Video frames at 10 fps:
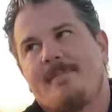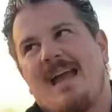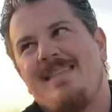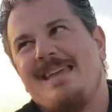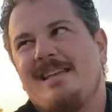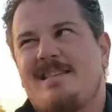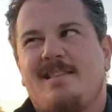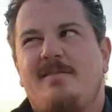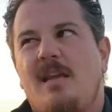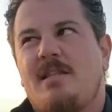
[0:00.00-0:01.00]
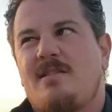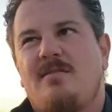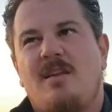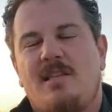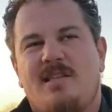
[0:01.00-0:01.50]
I think
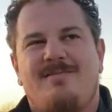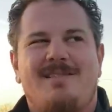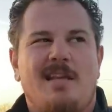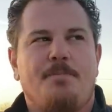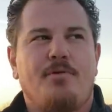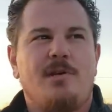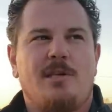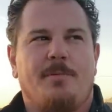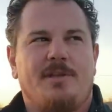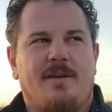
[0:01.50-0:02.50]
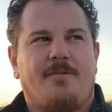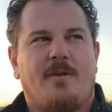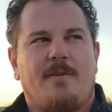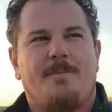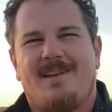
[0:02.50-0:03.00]
it's an appreciable
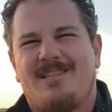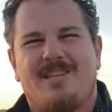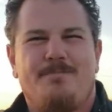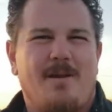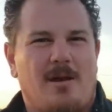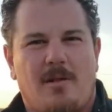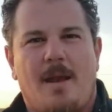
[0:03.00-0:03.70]
difference, but it's just barely.